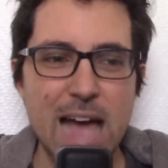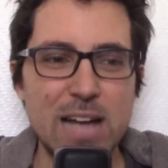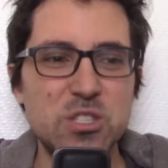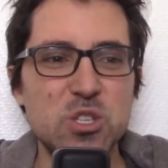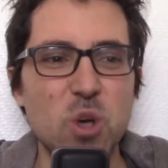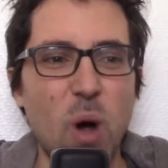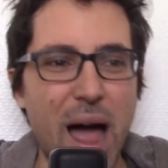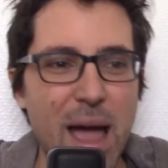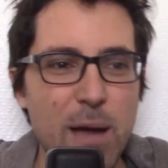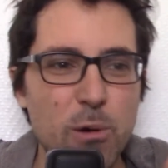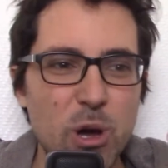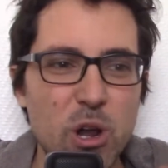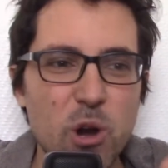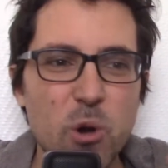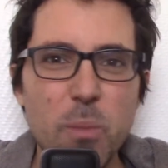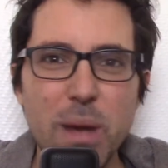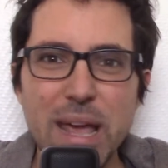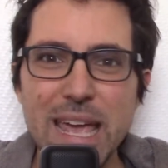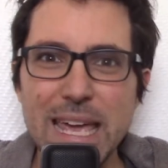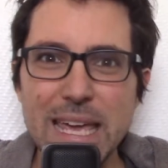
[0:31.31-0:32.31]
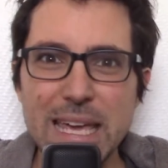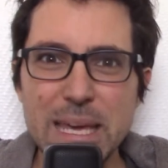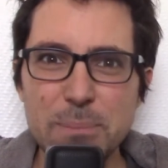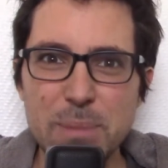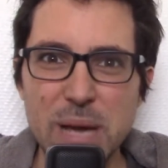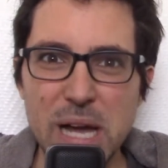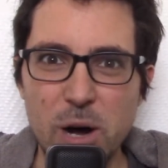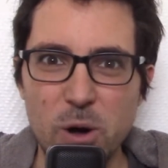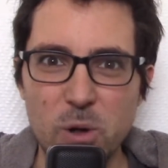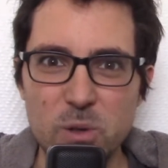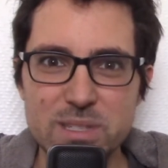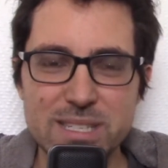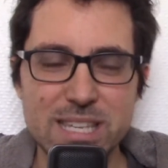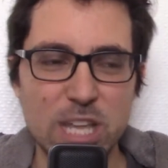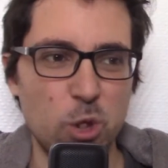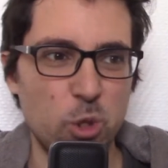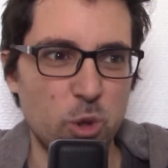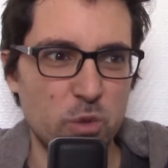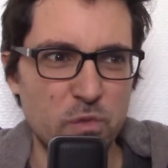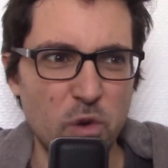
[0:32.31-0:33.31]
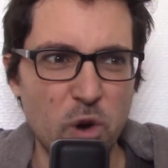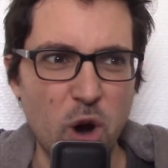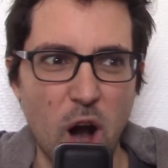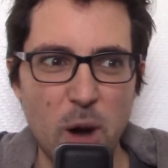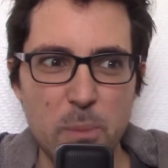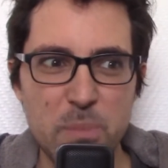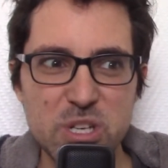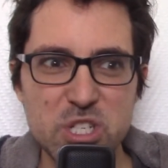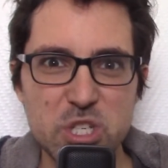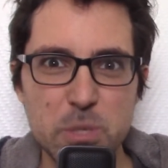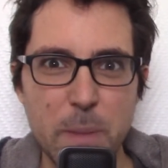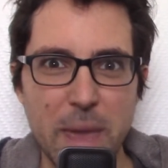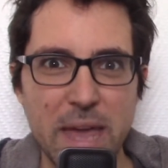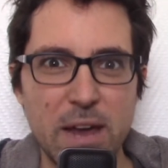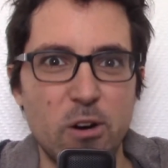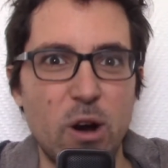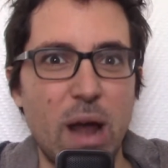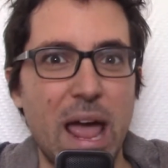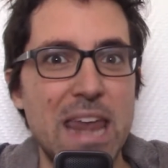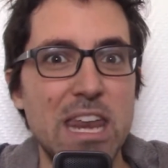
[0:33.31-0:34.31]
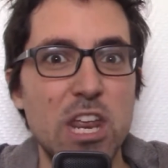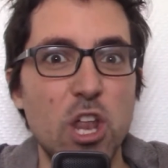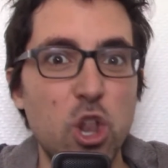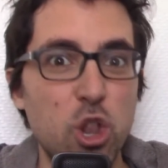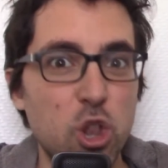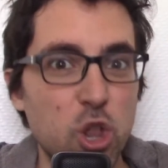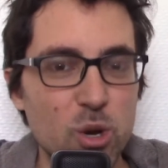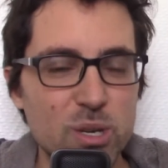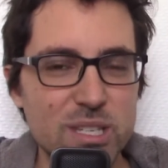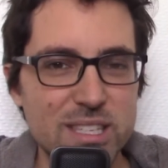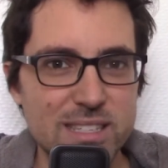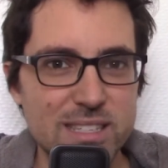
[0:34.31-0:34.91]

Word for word: And so I went on my emails, looked for RPG Maker and it looks